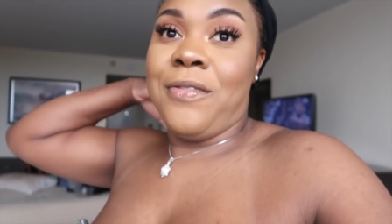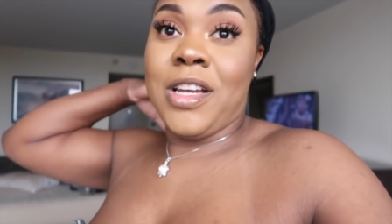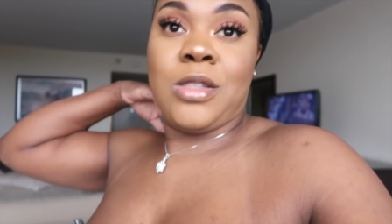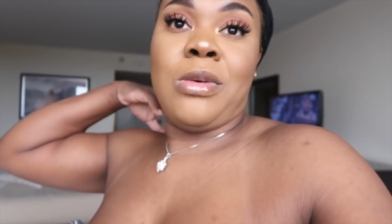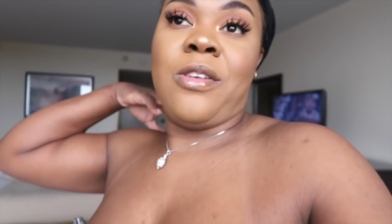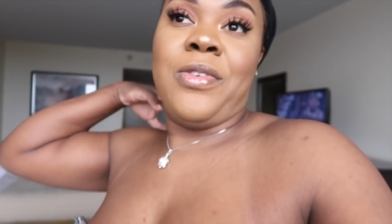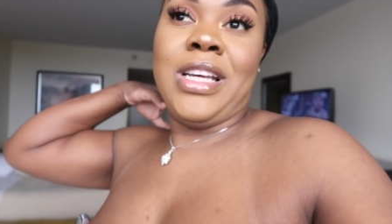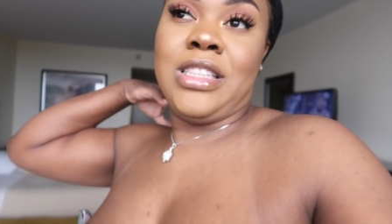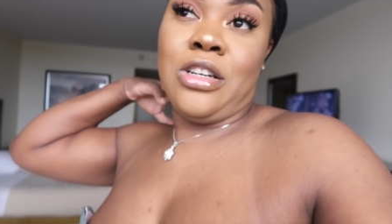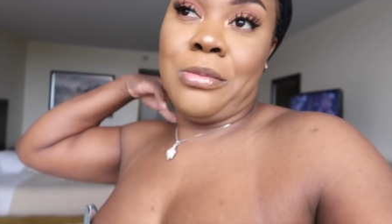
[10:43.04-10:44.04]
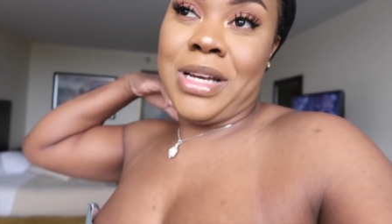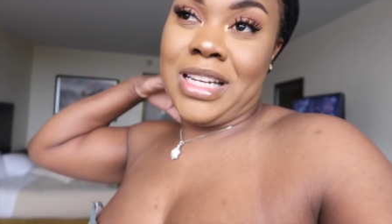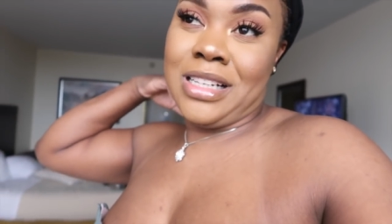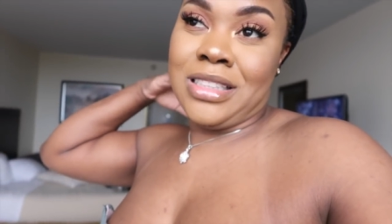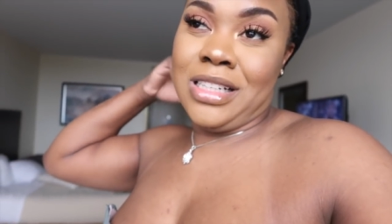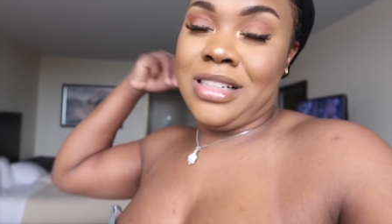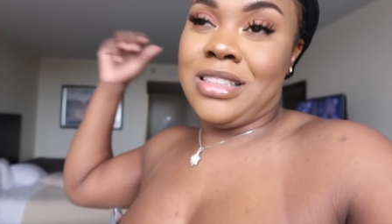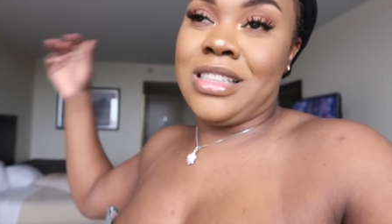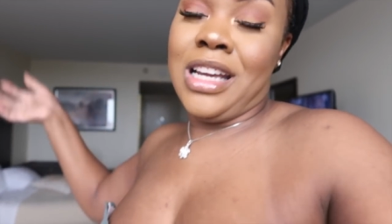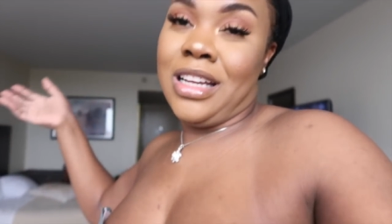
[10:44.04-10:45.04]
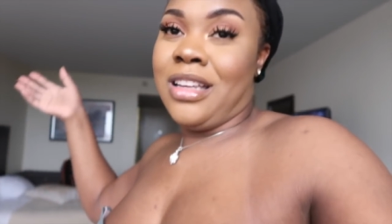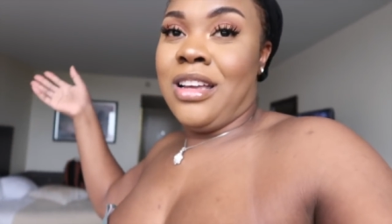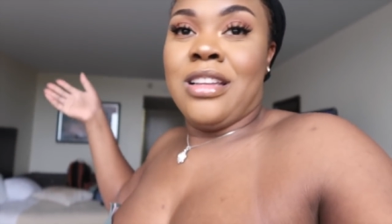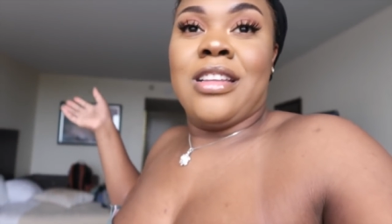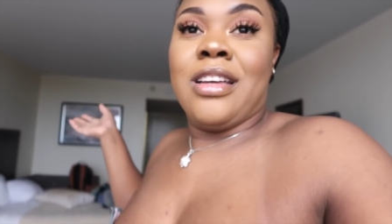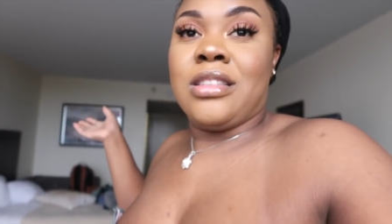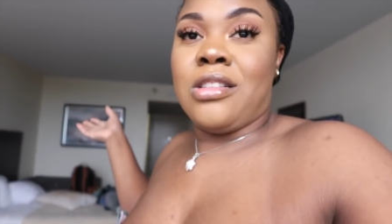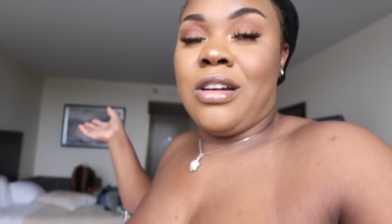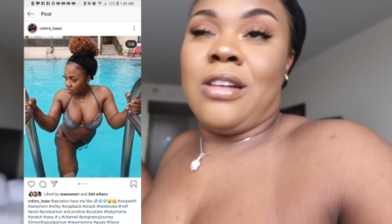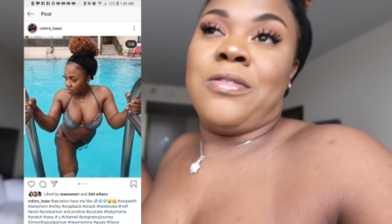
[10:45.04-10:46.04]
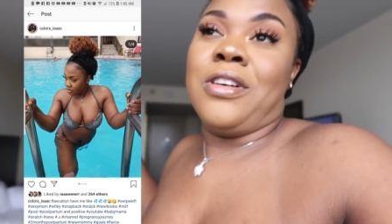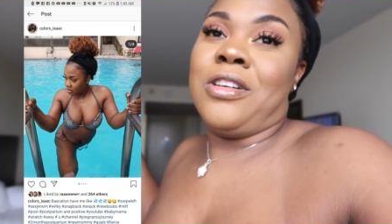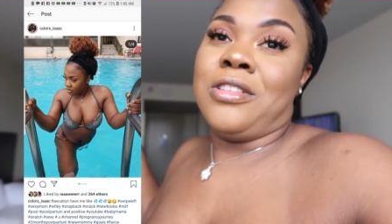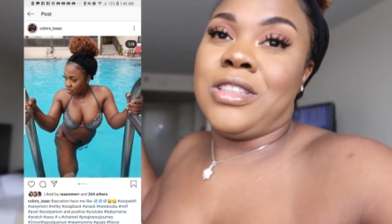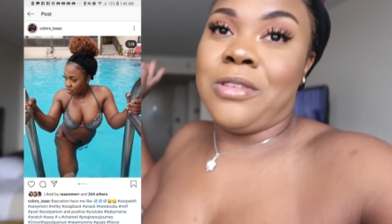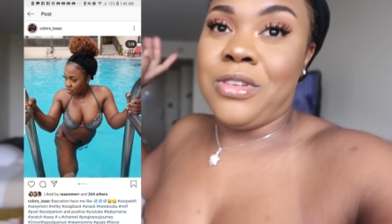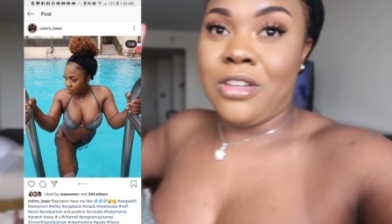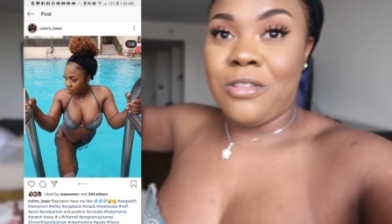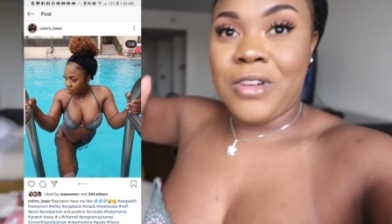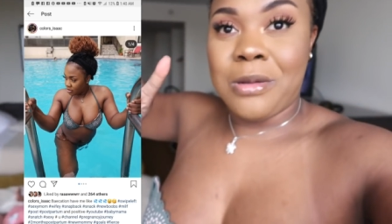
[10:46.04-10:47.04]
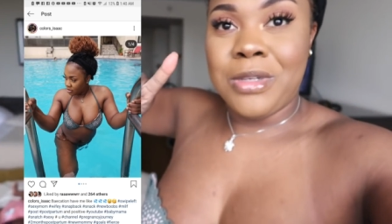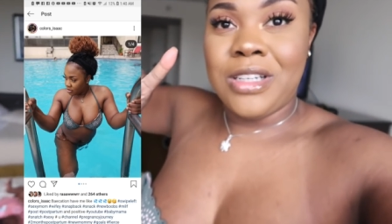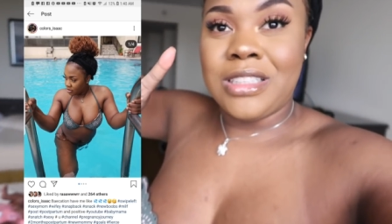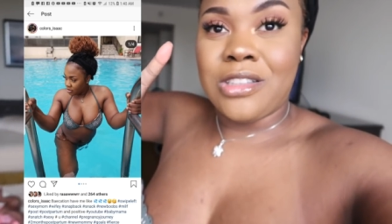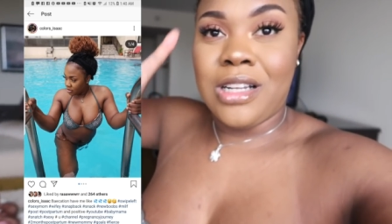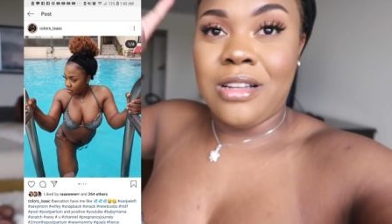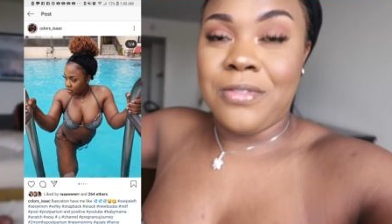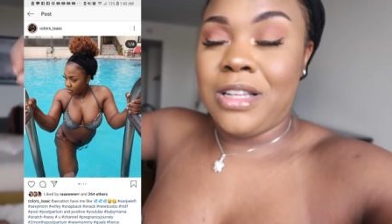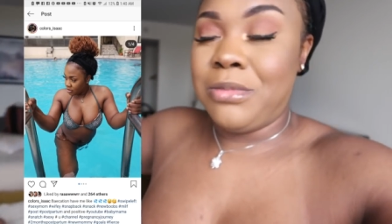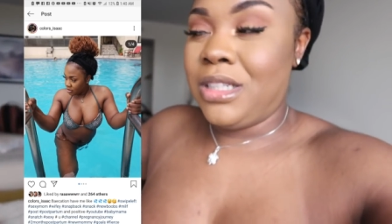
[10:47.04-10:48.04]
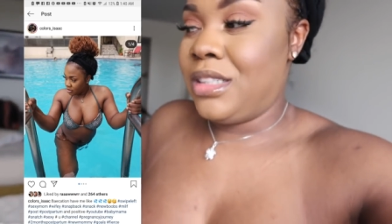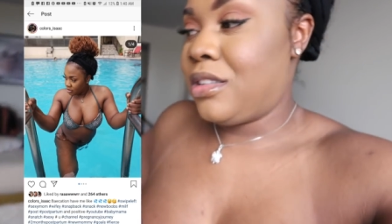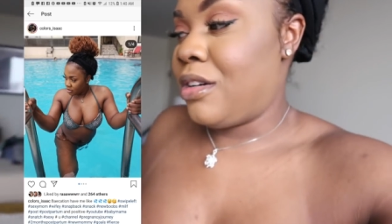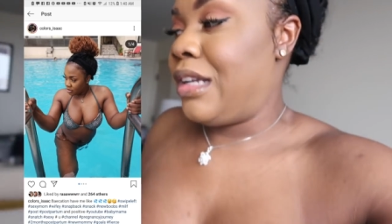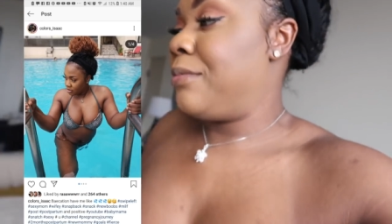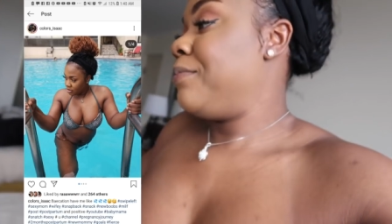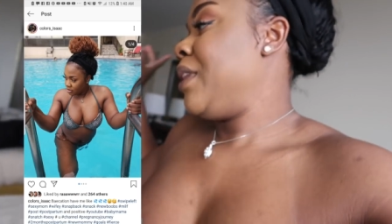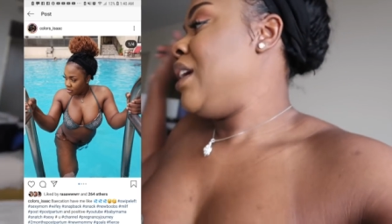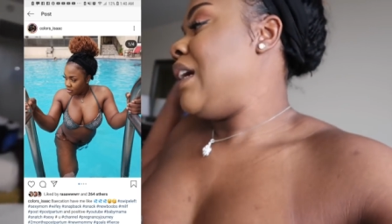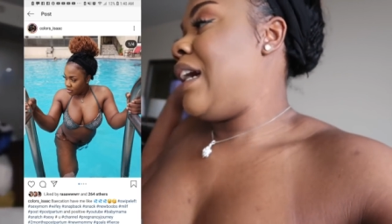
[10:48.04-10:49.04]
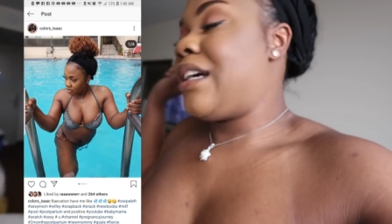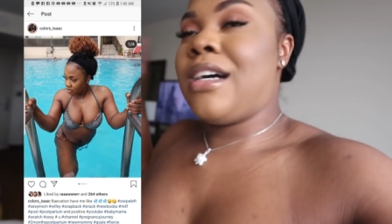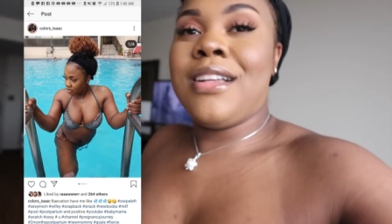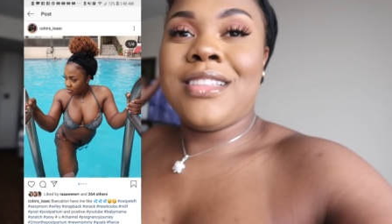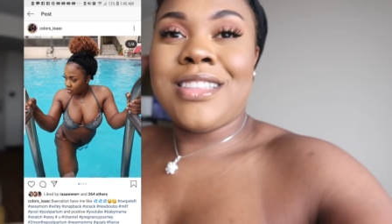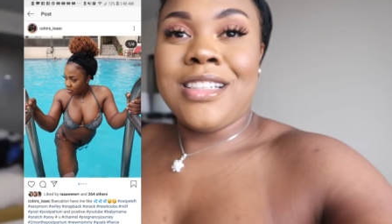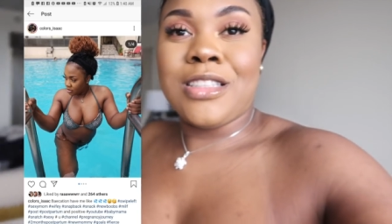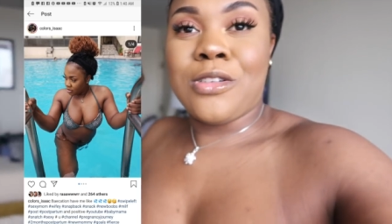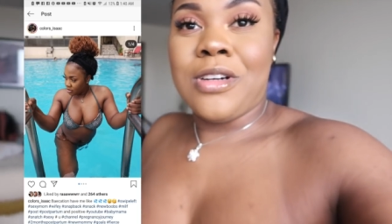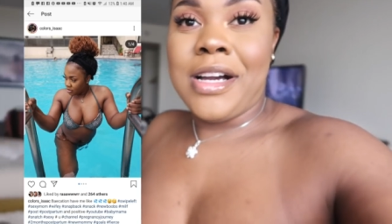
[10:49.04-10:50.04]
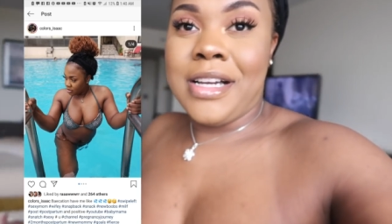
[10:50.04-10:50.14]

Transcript: fix my face go back downstairs take the instagram photos if you don't follow me on instagram follow me on instagram at colors underscore